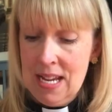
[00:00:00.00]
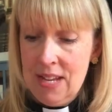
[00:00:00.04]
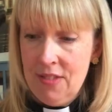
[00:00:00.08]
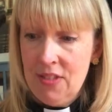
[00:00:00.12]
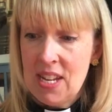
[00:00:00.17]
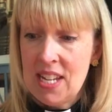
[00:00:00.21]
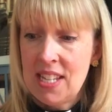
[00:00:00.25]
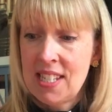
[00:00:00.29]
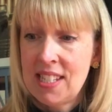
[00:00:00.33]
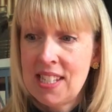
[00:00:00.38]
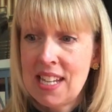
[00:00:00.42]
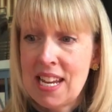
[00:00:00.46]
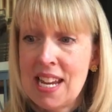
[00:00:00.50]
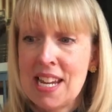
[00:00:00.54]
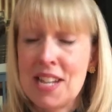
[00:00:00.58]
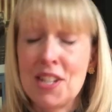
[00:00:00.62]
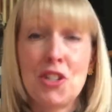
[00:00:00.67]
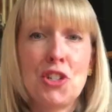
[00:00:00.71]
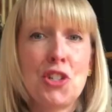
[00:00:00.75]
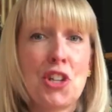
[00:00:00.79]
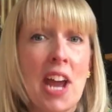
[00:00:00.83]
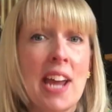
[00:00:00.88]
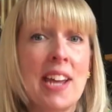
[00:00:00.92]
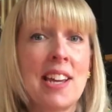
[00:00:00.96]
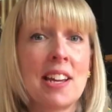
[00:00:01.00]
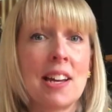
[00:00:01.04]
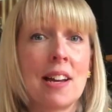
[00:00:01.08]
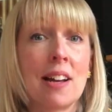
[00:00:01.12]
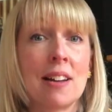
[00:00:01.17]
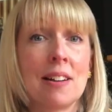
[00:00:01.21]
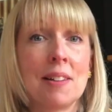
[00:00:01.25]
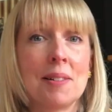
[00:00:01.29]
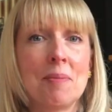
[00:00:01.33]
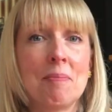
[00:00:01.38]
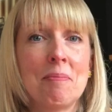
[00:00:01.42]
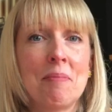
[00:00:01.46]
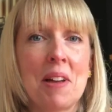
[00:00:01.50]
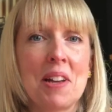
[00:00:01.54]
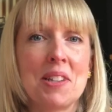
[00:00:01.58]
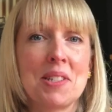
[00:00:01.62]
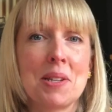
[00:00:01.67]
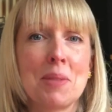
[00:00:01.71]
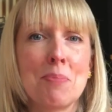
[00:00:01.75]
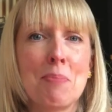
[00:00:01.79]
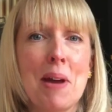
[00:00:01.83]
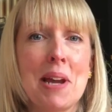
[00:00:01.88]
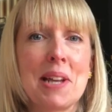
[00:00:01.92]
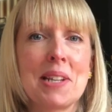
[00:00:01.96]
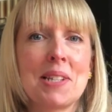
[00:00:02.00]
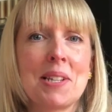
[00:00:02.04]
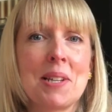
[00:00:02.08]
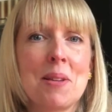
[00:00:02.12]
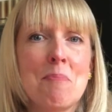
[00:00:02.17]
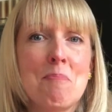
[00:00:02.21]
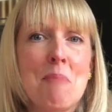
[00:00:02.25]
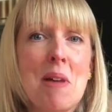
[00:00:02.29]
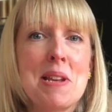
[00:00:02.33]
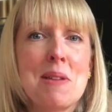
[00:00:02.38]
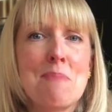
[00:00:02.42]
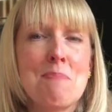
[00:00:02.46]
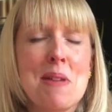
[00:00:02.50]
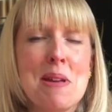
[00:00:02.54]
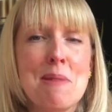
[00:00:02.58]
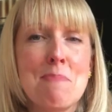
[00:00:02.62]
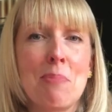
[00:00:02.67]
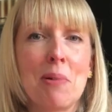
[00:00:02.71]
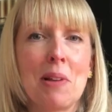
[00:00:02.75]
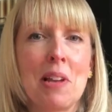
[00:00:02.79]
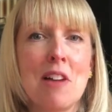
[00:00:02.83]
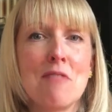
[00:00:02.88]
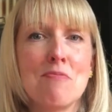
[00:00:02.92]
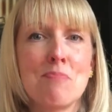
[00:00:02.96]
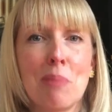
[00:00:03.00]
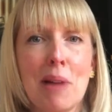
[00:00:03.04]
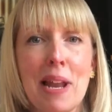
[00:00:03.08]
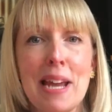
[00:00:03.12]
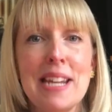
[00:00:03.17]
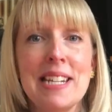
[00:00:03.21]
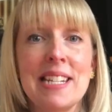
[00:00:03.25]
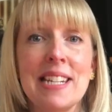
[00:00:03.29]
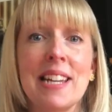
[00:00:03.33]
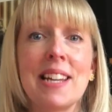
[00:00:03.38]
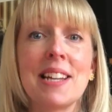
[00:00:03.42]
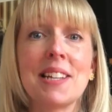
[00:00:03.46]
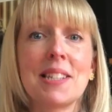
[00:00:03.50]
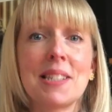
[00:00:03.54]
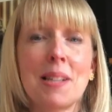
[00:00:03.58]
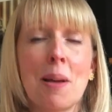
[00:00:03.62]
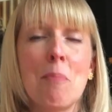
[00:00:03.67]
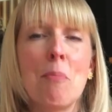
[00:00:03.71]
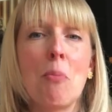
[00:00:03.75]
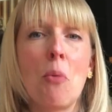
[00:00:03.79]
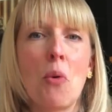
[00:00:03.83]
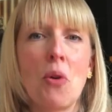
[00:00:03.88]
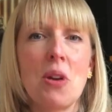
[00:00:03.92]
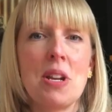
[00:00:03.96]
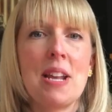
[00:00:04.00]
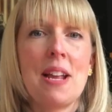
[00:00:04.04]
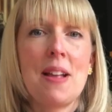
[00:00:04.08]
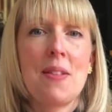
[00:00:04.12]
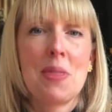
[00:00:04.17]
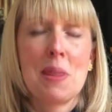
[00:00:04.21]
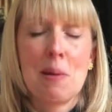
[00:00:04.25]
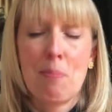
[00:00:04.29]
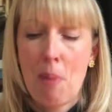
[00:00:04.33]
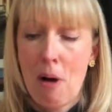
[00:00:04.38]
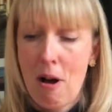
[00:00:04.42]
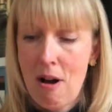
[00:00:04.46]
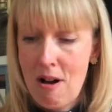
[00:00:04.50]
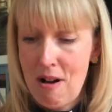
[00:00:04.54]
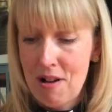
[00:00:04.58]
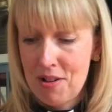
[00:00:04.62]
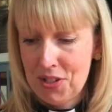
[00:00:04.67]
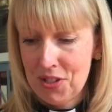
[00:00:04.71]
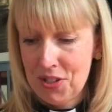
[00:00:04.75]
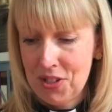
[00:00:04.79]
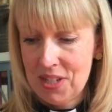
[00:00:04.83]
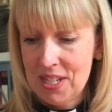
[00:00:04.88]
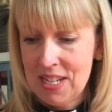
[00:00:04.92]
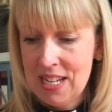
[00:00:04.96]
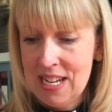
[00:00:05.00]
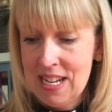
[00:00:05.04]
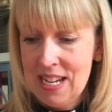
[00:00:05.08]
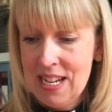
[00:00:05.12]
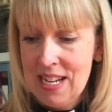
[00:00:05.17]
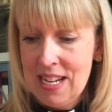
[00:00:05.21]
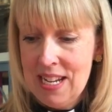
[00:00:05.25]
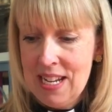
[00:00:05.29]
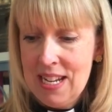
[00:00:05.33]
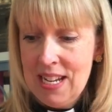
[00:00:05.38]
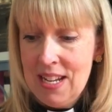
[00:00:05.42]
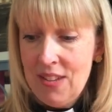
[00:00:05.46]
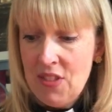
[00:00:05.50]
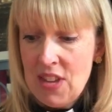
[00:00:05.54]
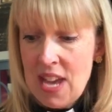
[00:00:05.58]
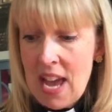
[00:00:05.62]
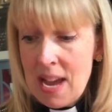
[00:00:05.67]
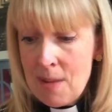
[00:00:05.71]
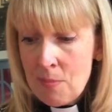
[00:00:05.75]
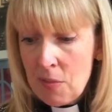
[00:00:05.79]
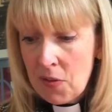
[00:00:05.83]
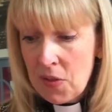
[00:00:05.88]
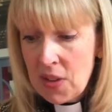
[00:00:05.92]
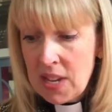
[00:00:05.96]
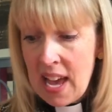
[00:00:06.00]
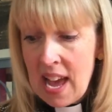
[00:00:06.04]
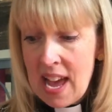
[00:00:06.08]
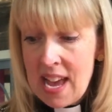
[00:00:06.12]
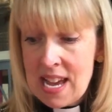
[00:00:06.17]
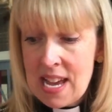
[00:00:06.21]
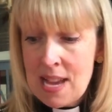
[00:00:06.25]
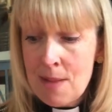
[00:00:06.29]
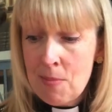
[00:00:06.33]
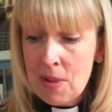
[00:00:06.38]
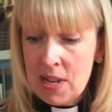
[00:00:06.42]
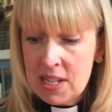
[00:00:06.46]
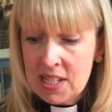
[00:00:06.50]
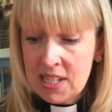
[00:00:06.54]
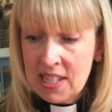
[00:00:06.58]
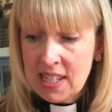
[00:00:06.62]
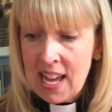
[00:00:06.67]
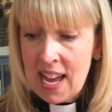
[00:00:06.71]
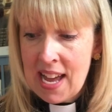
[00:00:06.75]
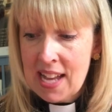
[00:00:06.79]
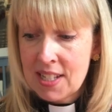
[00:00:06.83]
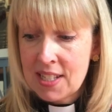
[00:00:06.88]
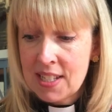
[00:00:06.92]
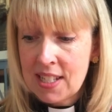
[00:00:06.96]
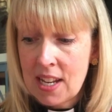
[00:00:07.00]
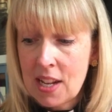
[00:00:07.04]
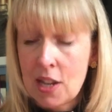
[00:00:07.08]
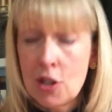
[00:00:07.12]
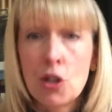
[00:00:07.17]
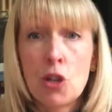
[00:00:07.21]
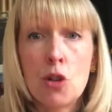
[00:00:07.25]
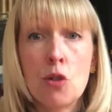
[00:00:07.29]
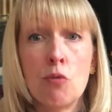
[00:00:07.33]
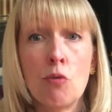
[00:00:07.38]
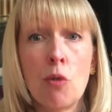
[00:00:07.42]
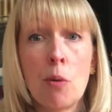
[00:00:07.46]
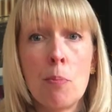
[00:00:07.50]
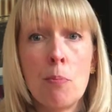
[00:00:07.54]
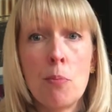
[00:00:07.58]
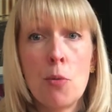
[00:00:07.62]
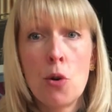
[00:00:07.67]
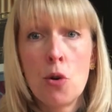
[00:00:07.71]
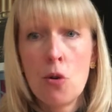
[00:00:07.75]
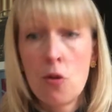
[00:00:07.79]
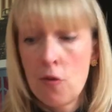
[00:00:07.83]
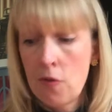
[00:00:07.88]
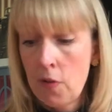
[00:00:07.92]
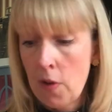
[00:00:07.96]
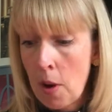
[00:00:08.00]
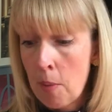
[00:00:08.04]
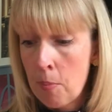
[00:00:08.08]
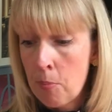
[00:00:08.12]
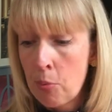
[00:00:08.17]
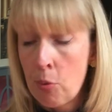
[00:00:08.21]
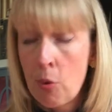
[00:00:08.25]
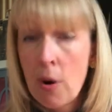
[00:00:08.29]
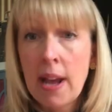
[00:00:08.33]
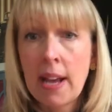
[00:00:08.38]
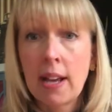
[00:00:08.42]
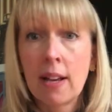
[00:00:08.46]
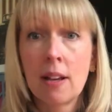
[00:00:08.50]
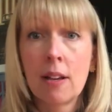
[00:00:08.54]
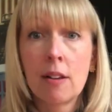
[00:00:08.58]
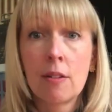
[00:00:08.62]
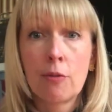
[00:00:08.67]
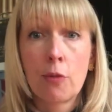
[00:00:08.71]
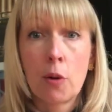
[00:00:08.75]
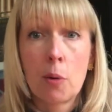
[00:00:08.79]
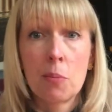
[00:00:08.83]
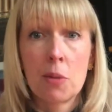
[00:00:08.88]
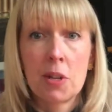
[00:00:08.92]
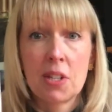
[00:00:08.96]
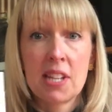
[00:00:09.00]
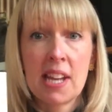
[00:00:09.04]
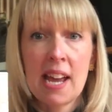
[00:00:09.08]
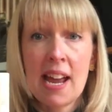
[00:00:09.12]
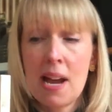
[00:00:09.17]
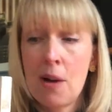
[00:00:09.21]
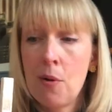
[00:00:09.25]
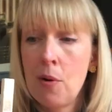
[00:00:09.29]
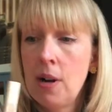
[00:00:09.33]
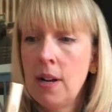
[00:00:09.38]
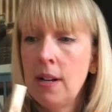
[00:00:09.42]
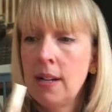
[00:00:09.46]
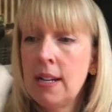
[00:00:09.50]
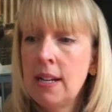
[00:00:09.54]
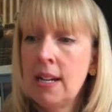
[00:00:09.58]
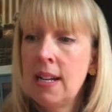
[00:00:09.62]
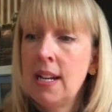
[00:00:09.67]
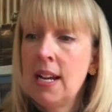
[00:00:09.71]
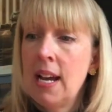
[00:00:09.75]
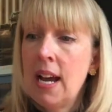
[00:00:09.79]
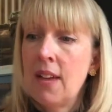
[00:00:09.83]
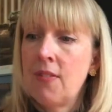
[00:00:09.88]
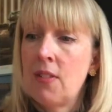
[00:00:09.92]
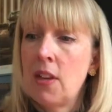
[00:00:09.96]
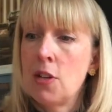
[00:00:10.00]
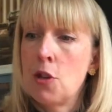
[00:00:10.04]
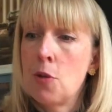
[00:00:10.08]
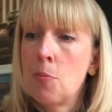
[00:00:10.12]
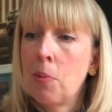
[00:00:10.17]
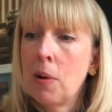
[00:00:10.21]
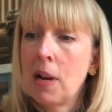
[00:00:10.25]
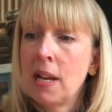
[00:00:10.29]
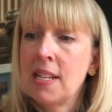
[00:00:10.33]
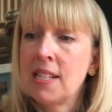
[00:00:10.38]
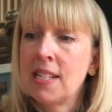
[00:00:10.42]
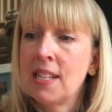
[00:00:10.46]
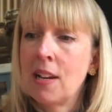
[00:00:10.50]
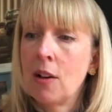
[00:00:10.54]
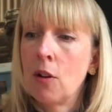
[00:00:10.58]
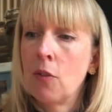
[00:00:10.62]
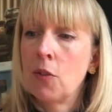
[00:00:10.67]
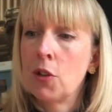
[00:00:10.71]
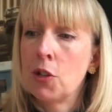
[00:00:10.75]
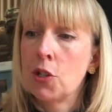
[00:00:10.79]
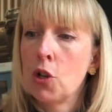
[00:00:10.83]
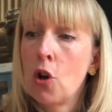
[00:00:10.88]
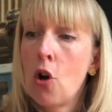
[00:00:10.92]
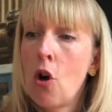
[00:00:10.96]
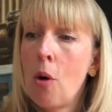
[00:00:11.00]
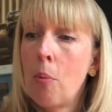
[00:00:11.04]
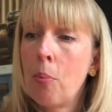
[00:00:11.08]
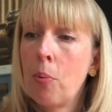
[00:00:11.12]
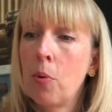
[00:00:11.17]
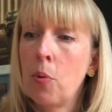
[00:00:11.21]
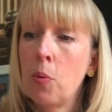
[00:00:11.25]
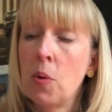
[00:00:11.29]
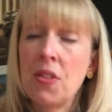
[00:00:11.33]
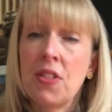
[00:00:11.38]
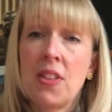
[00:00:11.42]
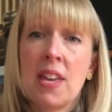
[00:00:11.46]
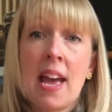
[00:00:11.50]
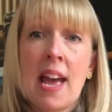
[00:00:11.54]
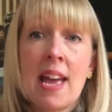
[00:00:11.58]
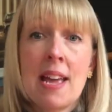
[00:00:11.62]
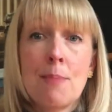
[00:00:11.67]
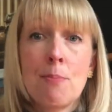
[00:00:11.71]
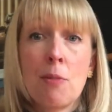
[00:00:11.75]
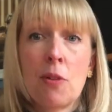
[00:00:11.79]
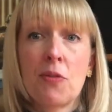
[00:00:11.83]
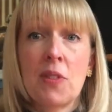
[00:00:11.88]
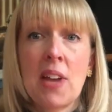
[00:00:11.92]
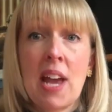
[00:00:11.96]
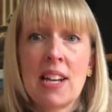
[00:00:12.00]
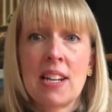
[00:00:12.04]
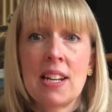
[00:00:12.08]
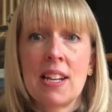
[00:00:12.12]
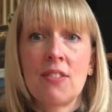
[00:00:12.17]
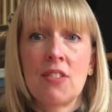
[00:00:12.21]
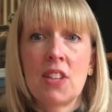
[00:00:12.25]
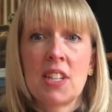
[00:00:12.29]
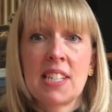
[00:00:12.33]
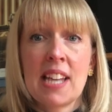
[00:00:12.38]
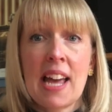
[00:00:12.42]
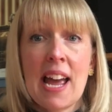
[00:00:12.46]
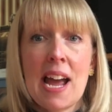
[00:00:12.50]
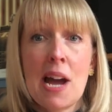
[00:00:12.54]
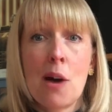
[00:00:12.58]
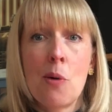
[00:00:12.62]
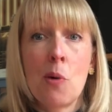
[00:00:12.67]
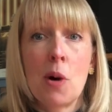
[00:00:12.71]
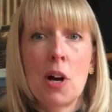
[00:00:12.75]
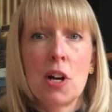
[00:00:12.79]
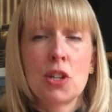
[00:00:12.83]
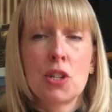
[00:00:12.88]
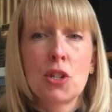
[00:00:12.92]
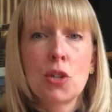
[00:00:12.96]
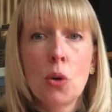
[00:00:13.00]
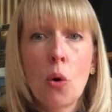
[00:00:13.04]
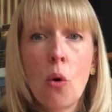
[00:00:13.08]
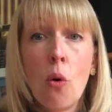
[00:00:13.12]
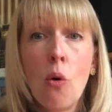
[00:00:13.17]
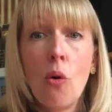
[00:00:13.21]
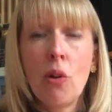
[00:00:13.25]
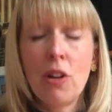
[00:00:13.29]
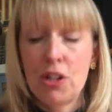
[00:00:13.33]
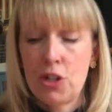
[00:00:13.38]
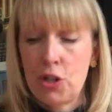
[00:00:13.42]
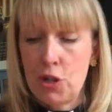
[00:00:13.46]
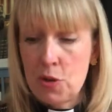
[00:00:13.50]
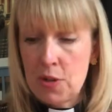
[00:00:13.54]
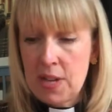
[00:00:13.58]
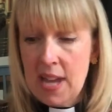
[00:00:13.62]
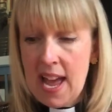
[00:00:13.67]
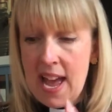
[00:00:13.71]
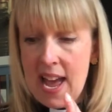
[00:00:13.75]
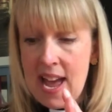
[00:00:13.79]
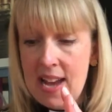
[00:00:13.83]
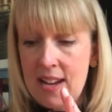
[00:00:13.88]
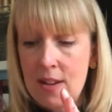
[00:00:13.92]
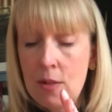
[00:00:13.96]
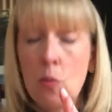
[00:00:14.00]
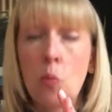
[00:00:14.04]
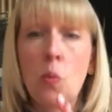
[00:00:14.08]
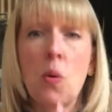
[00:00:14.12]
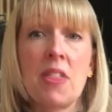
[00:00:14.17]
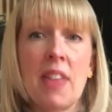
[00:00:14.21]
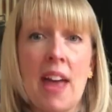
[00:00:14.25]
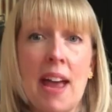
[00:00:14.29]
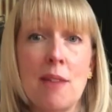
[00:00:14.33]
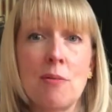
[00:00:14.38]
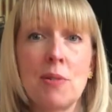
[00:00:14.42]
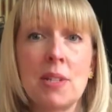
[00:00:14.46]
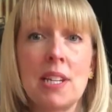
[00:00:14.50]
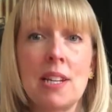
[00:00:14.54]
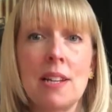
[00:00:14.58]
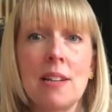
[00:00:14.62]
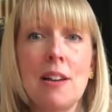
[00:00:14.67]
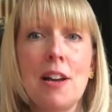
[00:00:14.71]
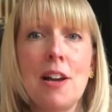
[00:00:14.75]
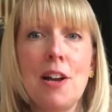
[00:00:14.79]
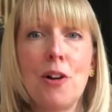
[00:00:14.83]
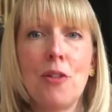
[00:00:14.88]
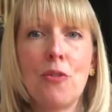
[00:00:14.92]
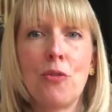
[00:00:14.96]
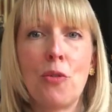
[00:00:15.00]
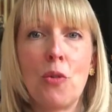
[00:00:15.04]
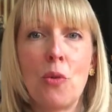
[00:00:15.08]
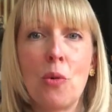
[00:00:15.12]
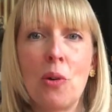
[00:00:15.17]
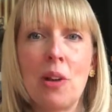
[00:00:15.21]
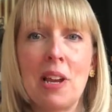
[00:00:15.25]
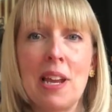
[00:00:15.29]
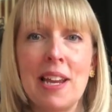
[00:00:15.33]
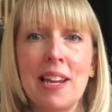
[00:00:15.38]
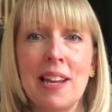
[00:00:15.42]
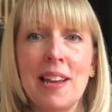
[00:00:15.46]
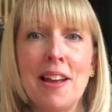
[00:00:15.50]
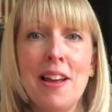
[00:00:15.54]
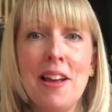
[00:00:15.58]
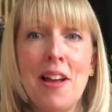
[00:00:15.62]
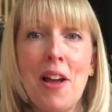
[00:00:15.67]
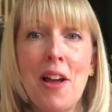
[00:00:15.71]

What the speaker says: This is Jenga. I suspect many people have played it at some point in the past. The aim of the game is that you remove a brick from the tower and then you place it on the top with the aim of getting the tower as tall as you can without it falling